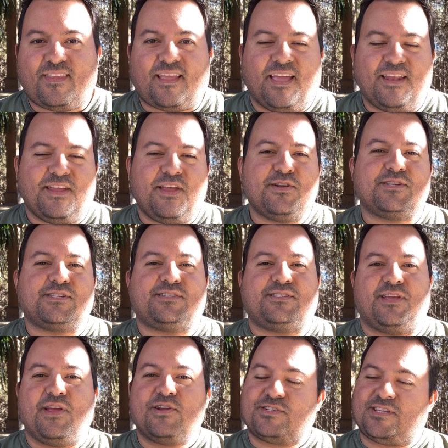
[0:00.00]
And
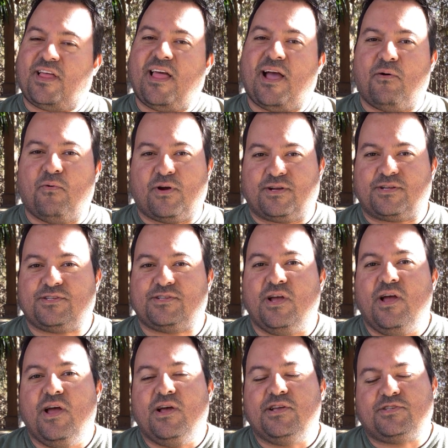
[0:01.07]
here's how that works.
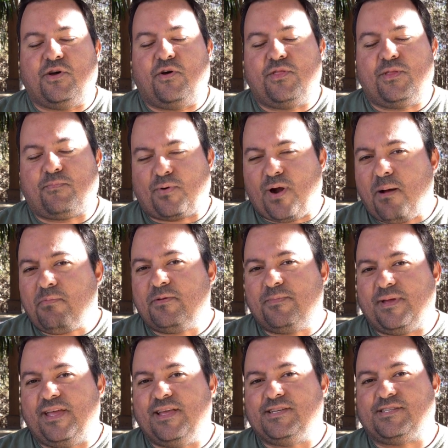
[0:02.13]
So the problem
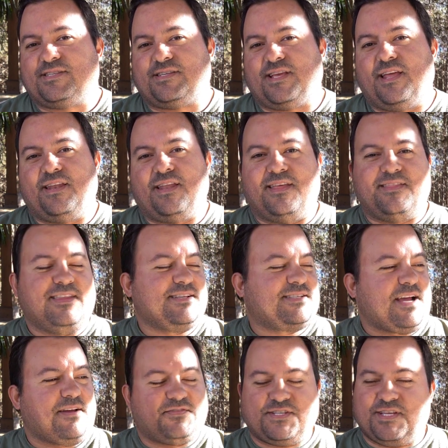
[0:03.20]
is, and this
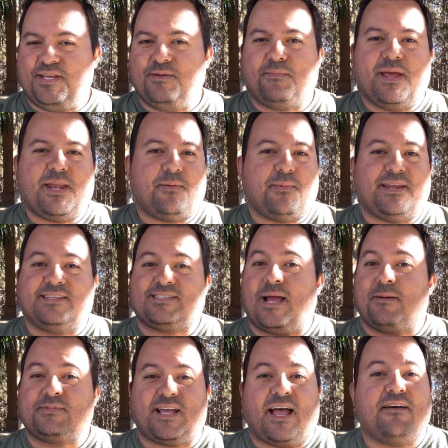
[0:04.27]
I've seen many
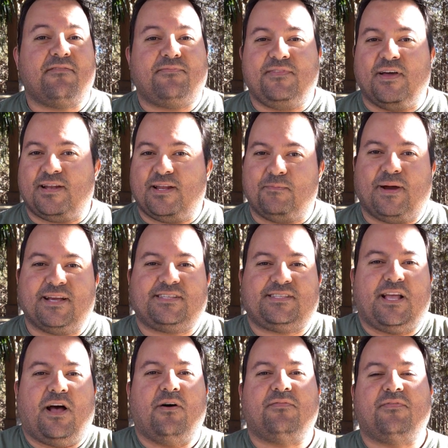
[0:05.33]
times, I've done it
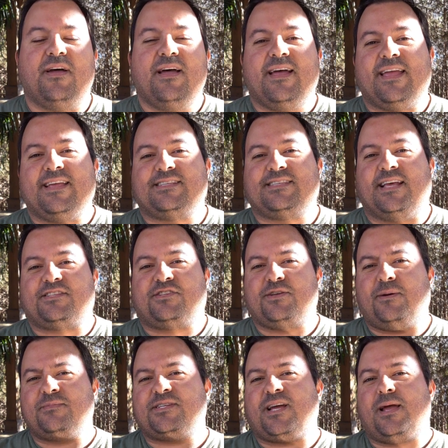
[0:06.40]
myself, is that
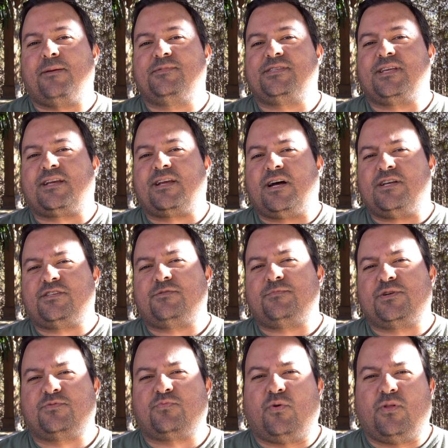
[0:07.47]
sometimes the
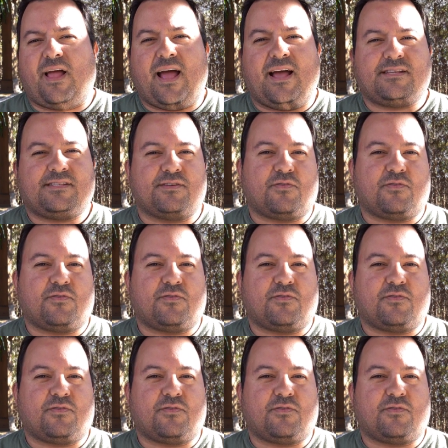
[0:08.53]
customers will ask a